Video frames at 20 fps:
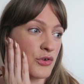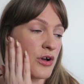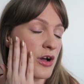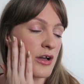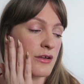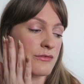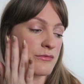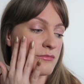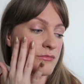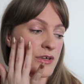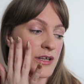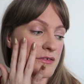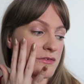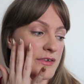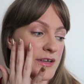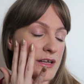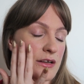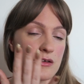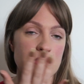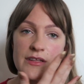You can't even really
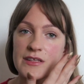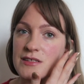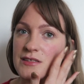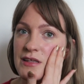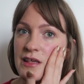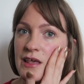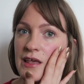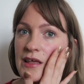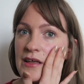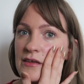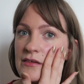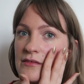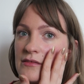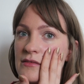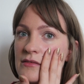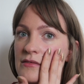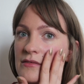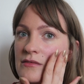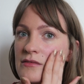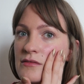feel it on the skin.
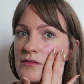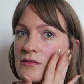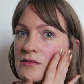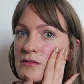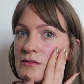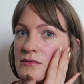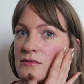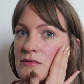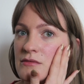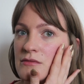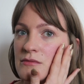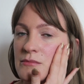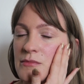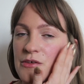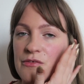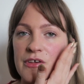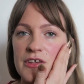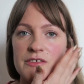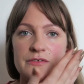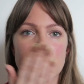My
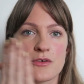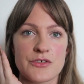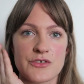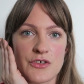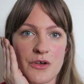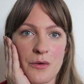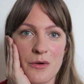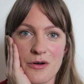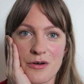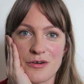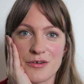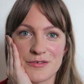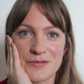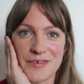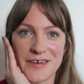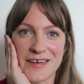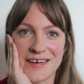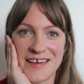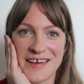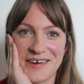face feels so hot
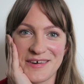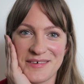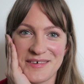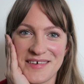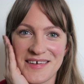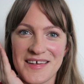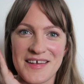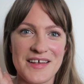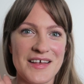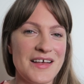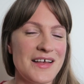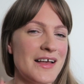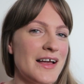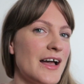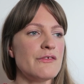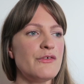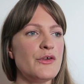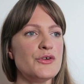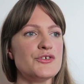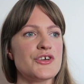right now.
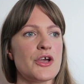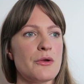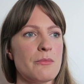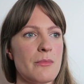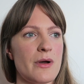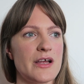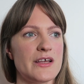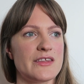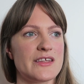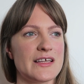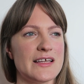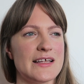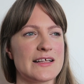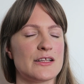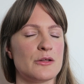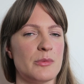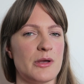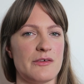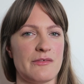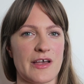If you don't mind the
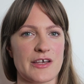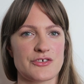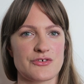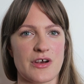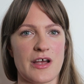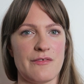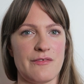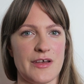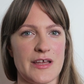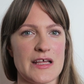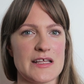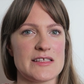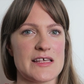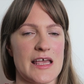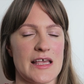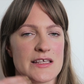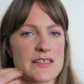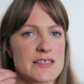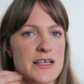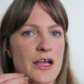little bit of extra effort it
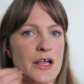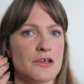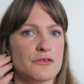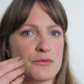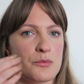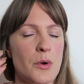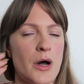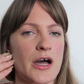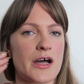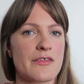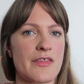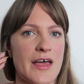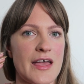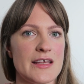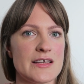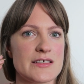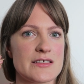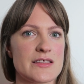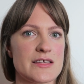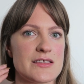takes to kind of work that
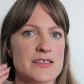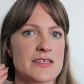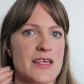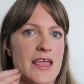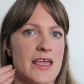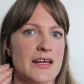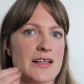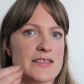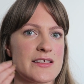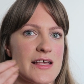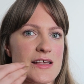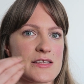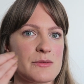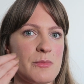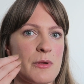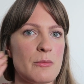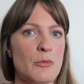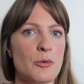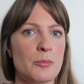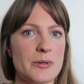into the skin, it takes a
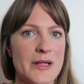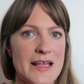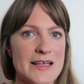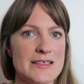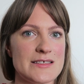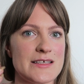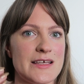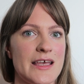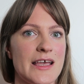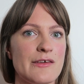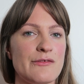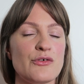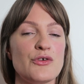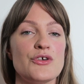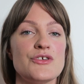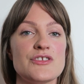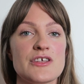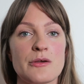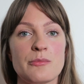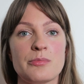bit more blending. If you're
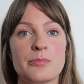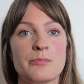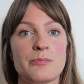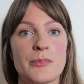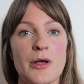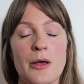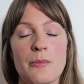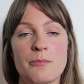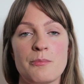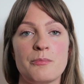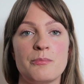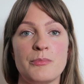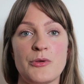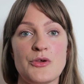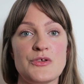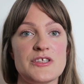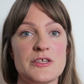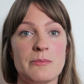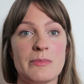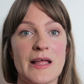using a
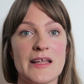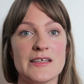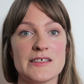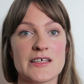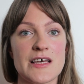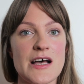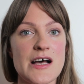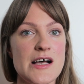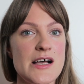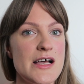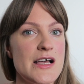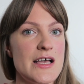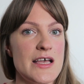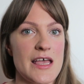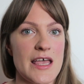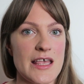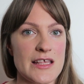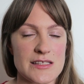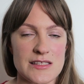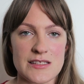beauty blender,
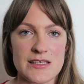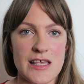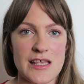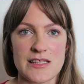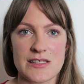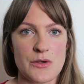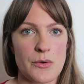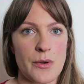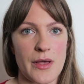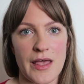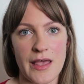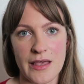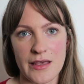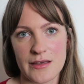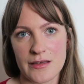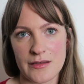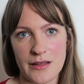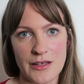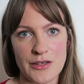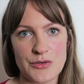it's
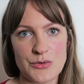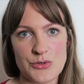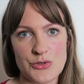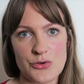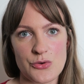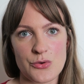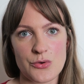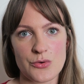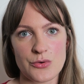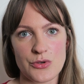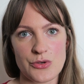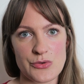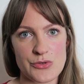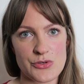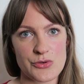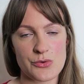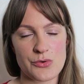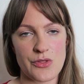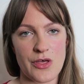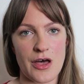quick. Like you saw
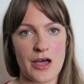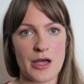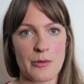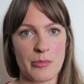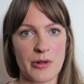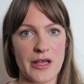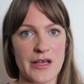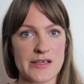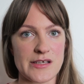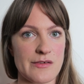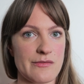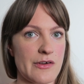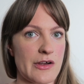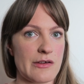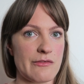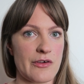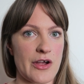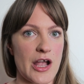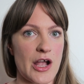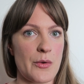that I applied it
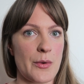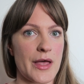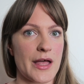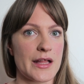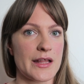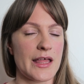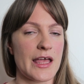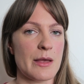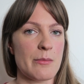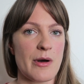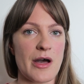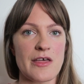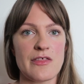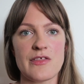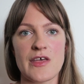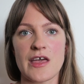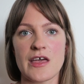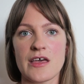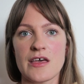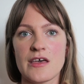very, very quickly, but I
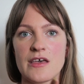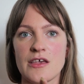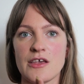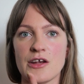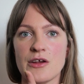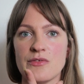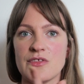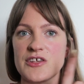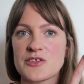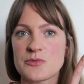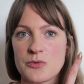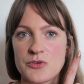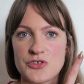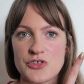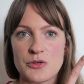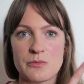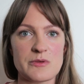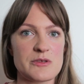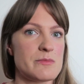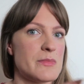think, you know, this one's
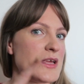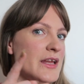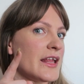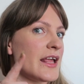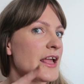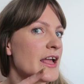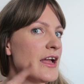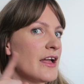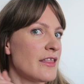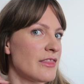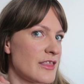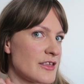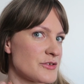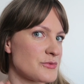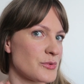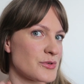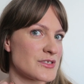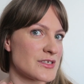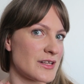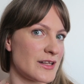super speedy,
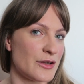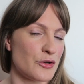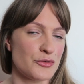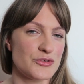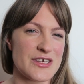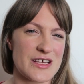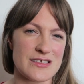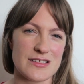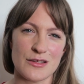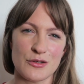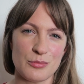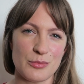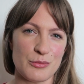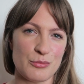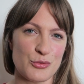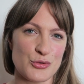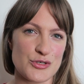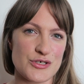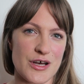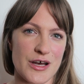this one's takes a little bit
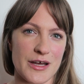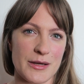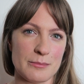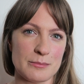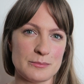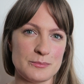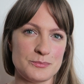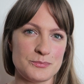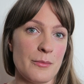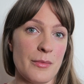more time.